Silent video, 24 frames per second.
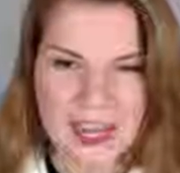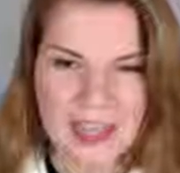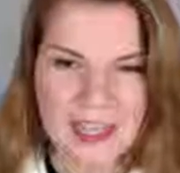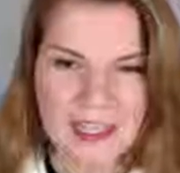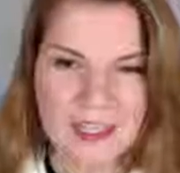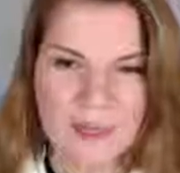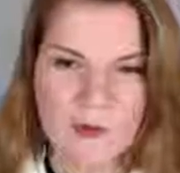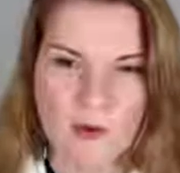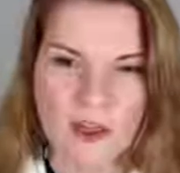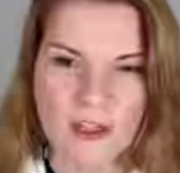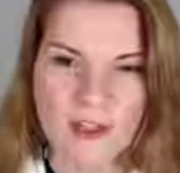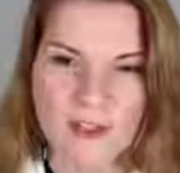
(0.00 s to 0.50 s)

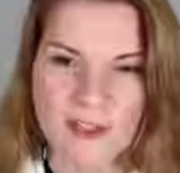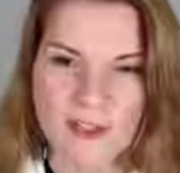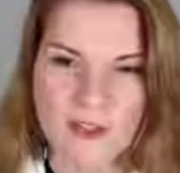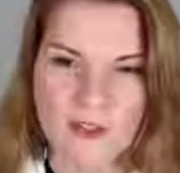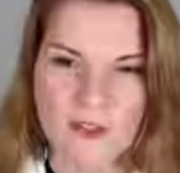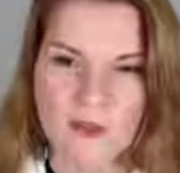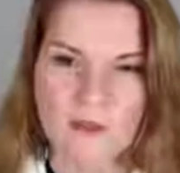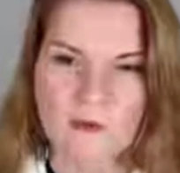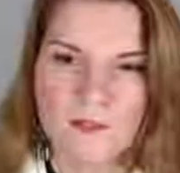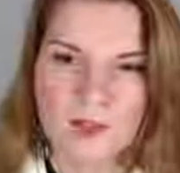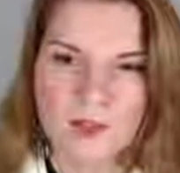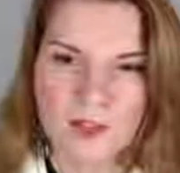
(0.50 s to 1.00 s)
as well as a
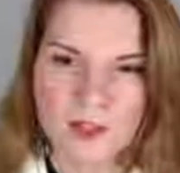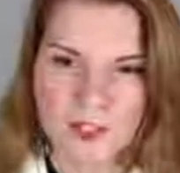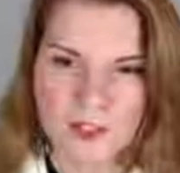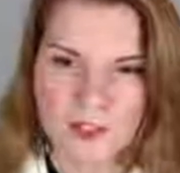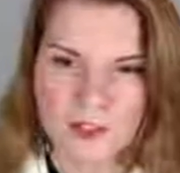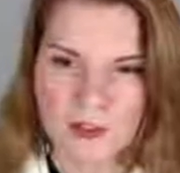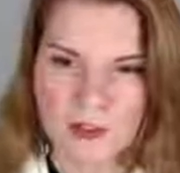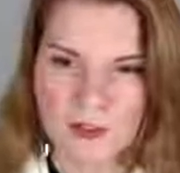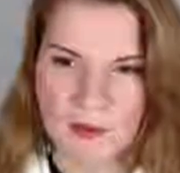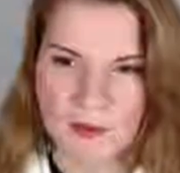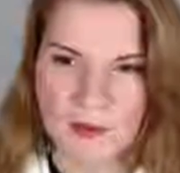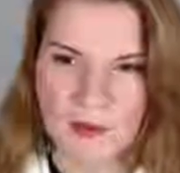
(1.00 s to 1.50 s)
soulful
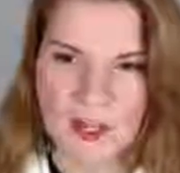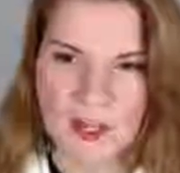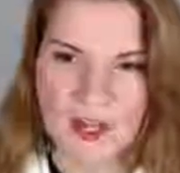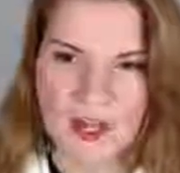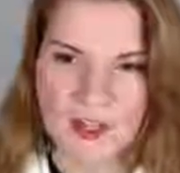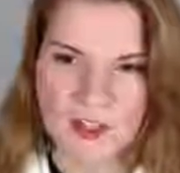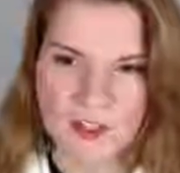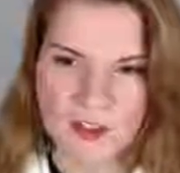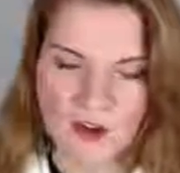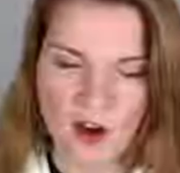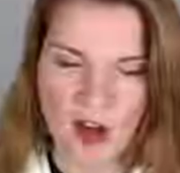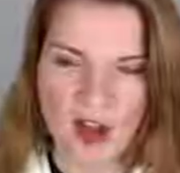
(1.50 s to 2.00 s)
sales script that
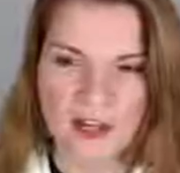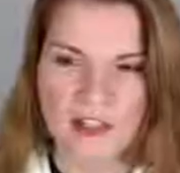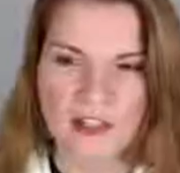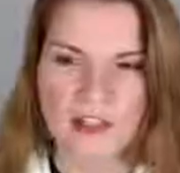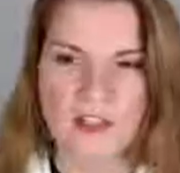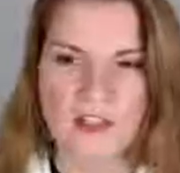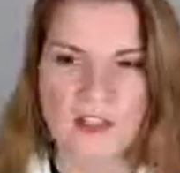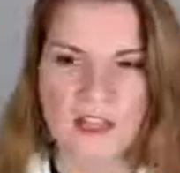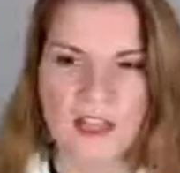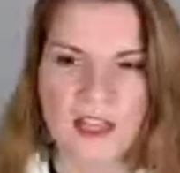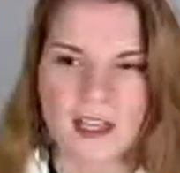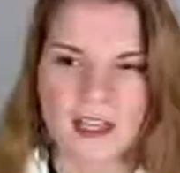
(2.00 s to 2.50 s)
has your
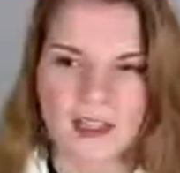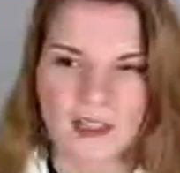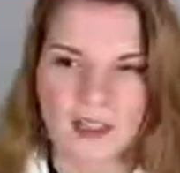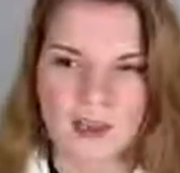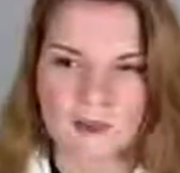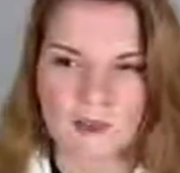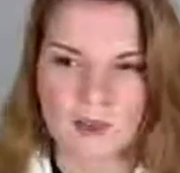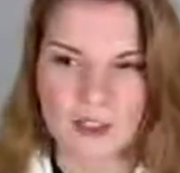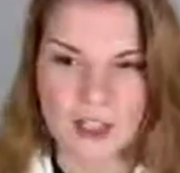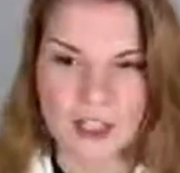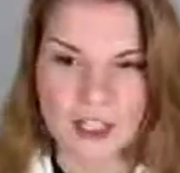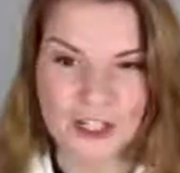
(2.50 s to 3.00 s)
ideal clients
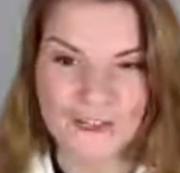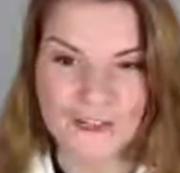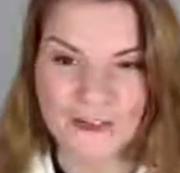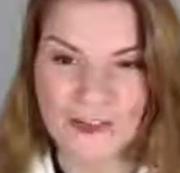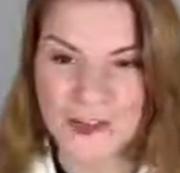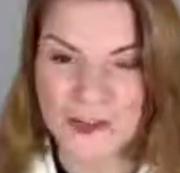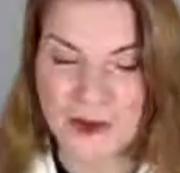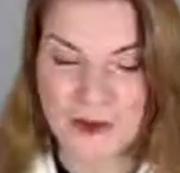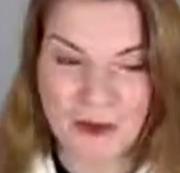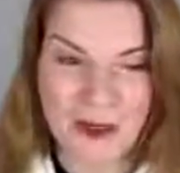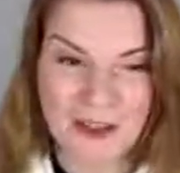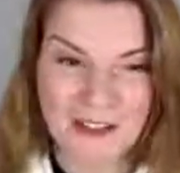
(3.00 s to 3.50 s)
reaching for
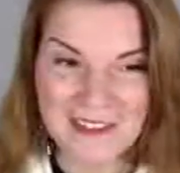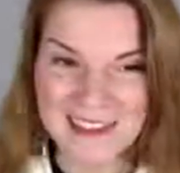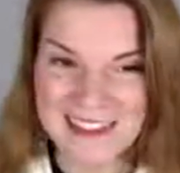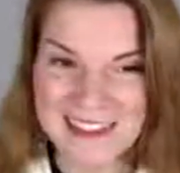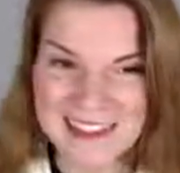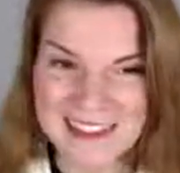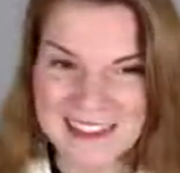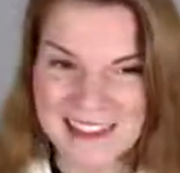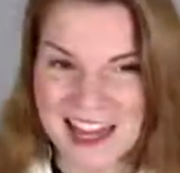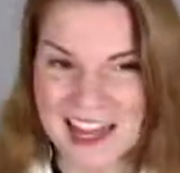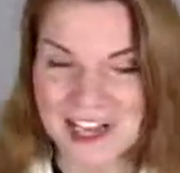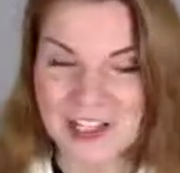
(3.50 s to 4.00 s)
their
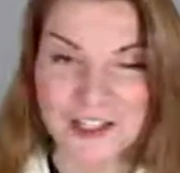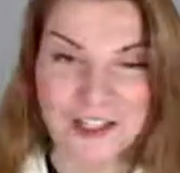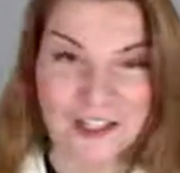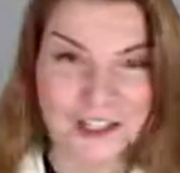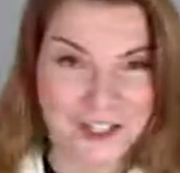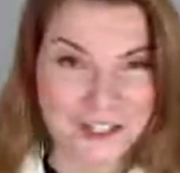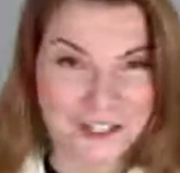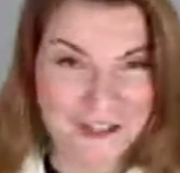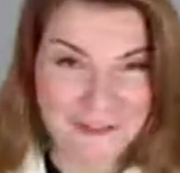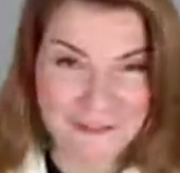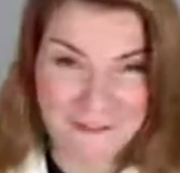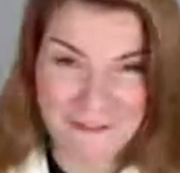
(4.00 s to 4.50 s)
wallets and
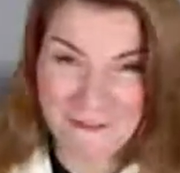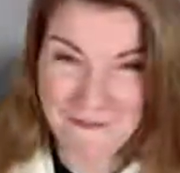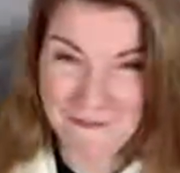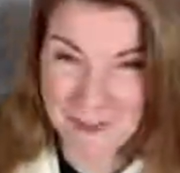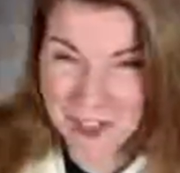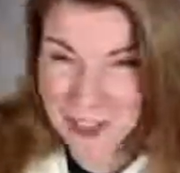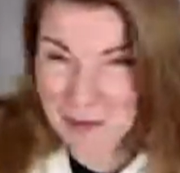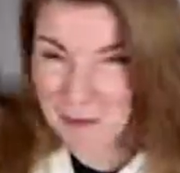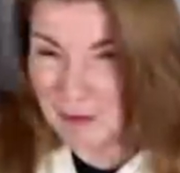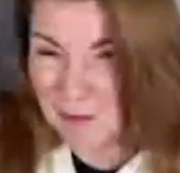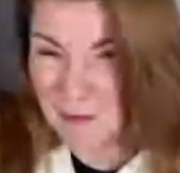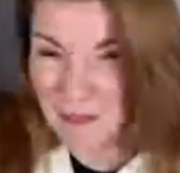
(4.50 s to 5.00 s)
just
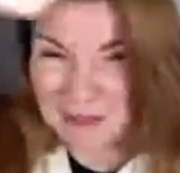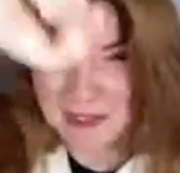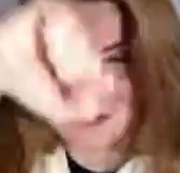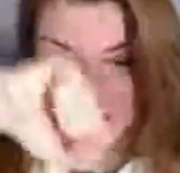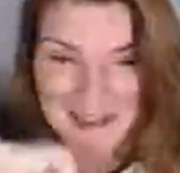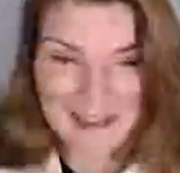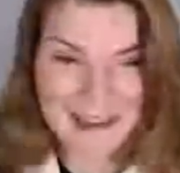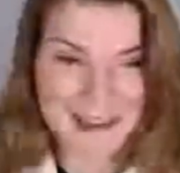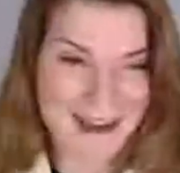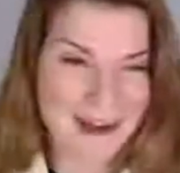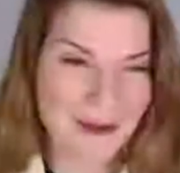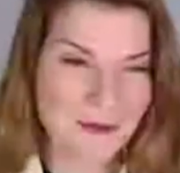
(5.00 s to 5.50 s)
fist pumping
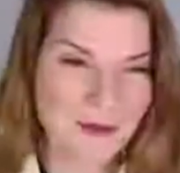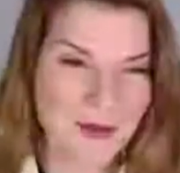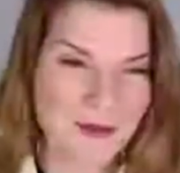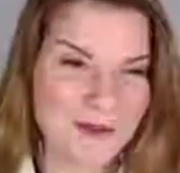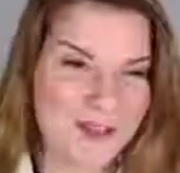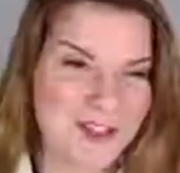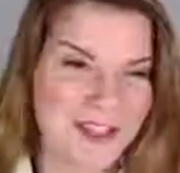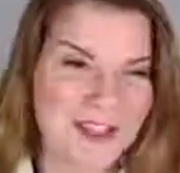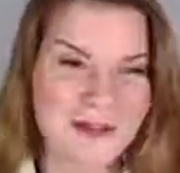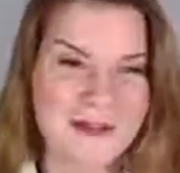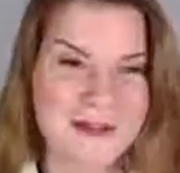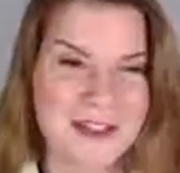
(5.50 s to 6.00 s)
the air with a
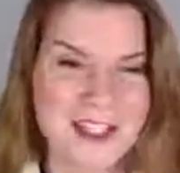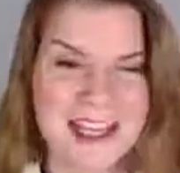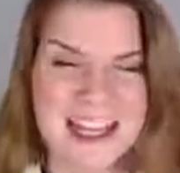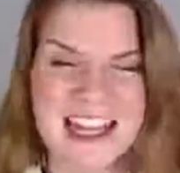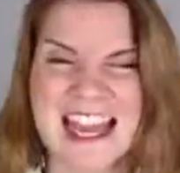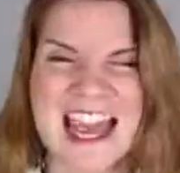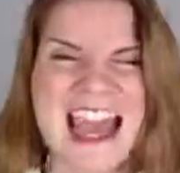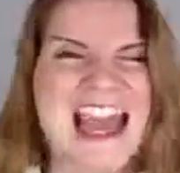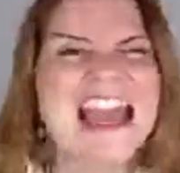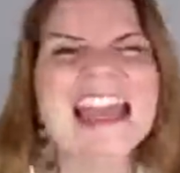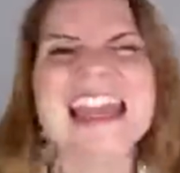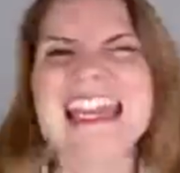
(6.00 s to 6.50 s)

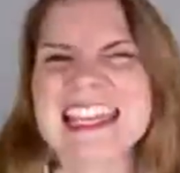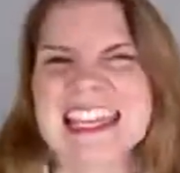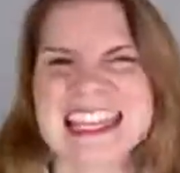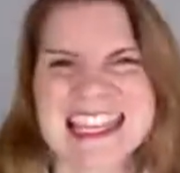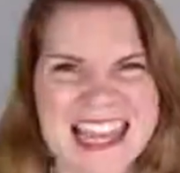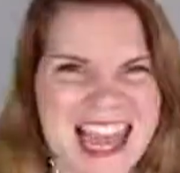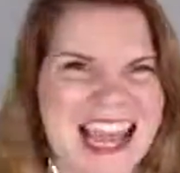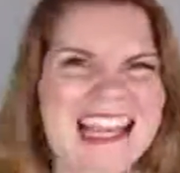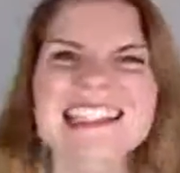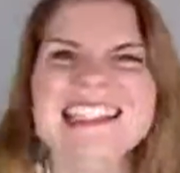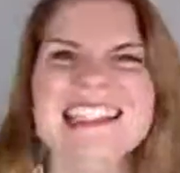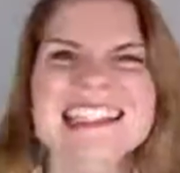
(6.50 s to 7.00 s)
resounding
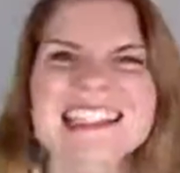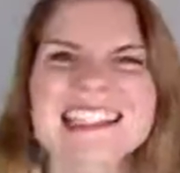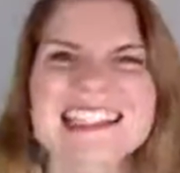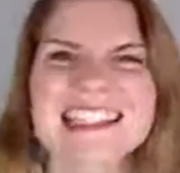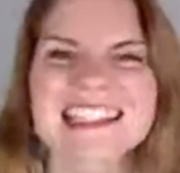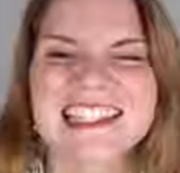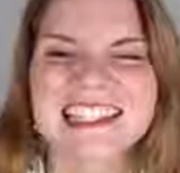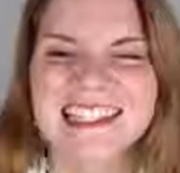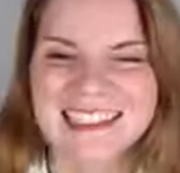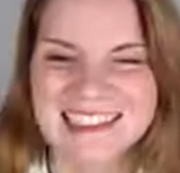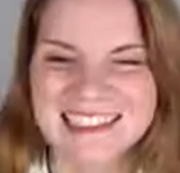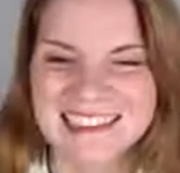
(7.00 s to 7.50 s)

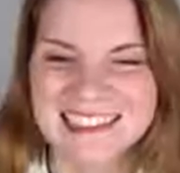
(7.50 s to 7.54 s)
yes.